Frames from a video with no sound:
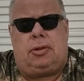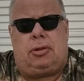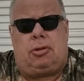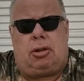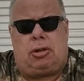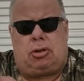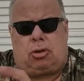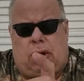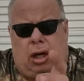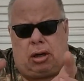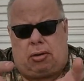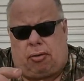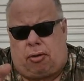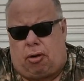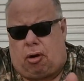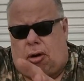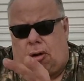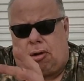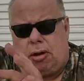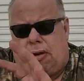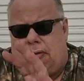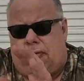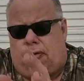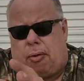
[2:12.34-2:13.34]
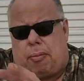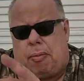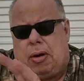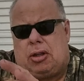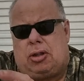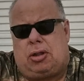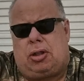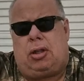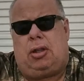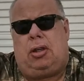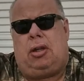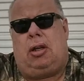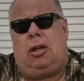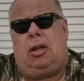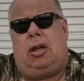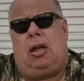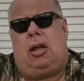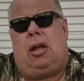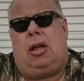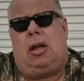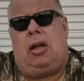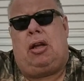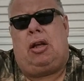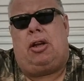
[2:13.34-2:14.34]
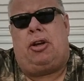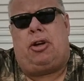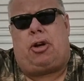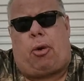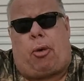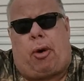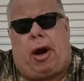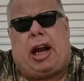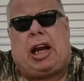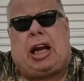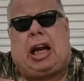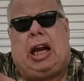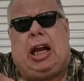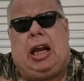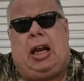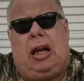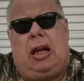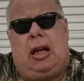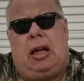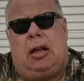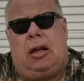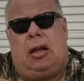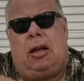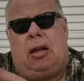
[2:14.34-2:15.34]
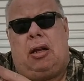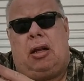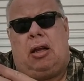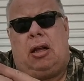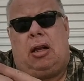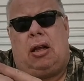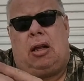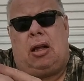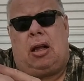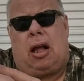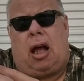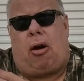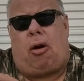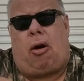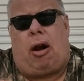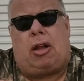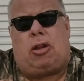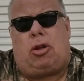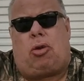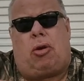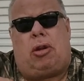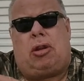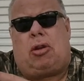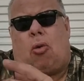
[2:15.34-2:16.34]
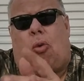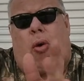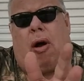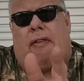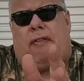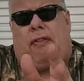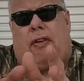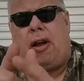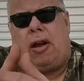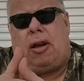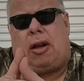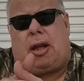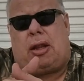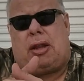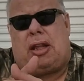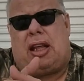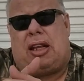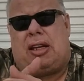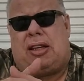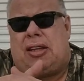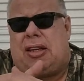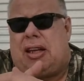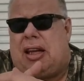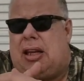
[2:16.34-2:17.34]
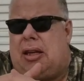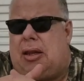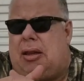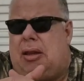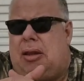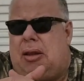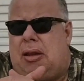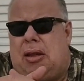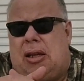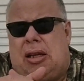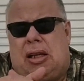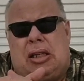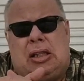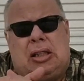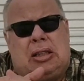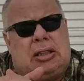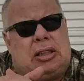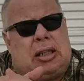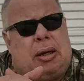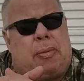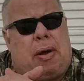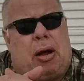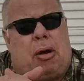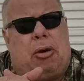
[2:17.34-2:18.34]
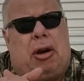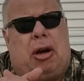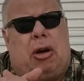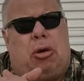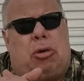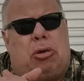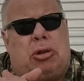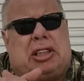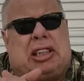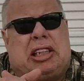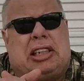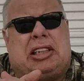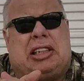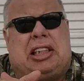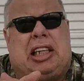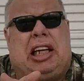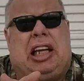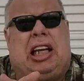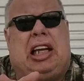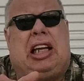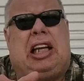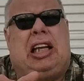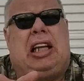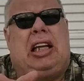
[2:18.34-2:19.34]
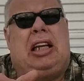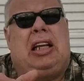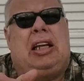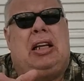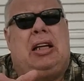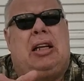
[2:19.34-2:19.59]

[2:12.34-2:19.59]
to transfer all the information directly. I don't like doing the Wi-Fi because it somehow it loses a